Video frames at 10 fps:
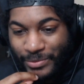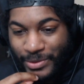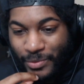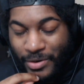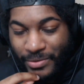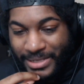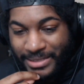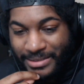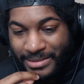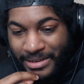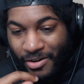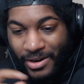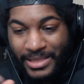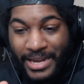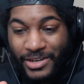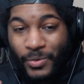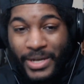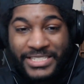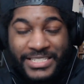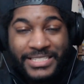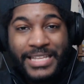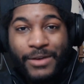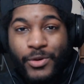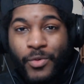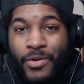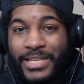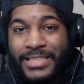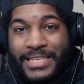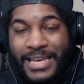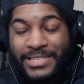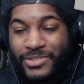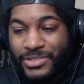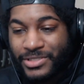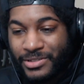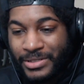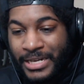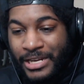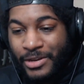that we won't, or a lot of questions that we won't get the answer to,